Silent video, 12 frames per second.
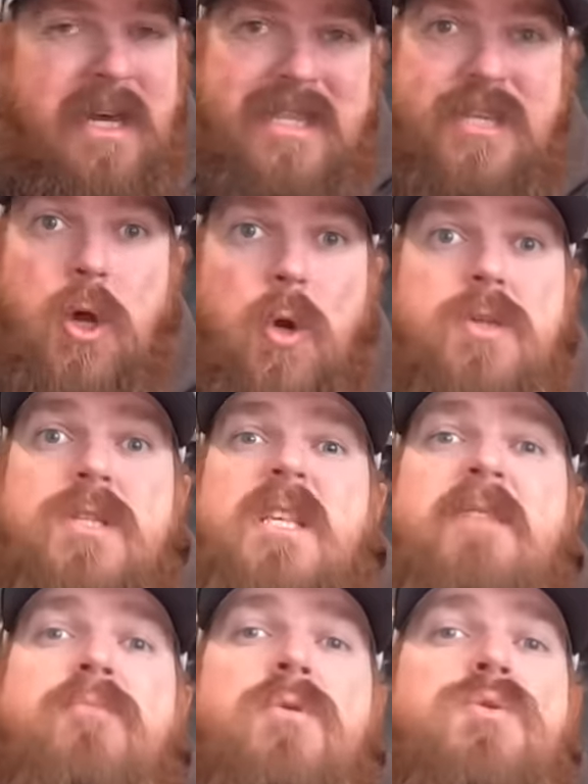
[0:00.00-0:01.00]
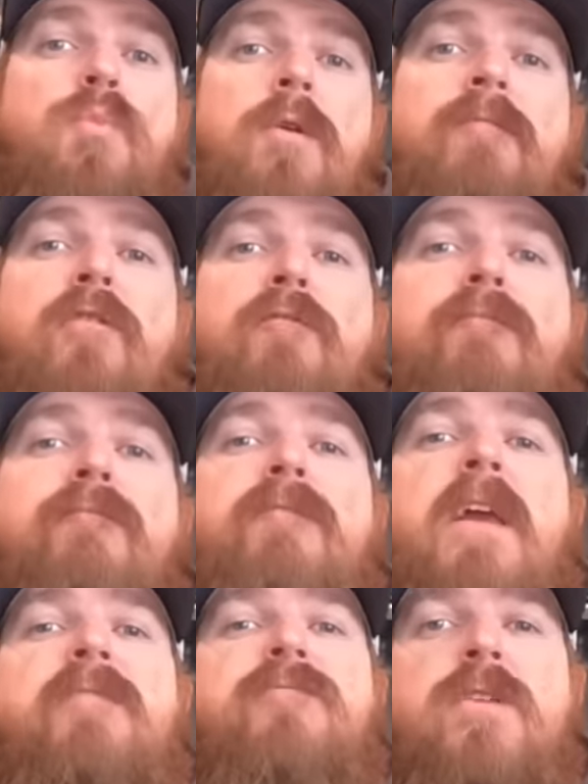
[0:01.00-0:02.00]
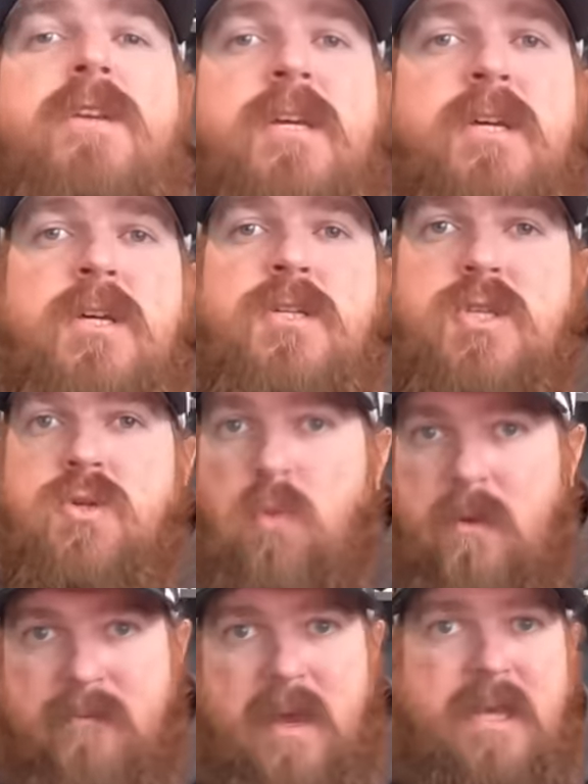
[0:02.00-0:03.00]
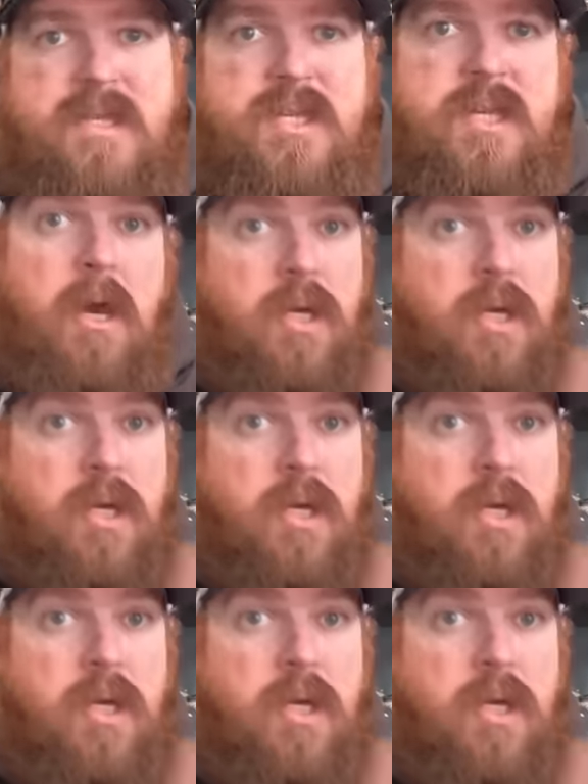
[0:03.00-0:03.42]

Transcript: The dark sleeper is one of our favorite swim baits,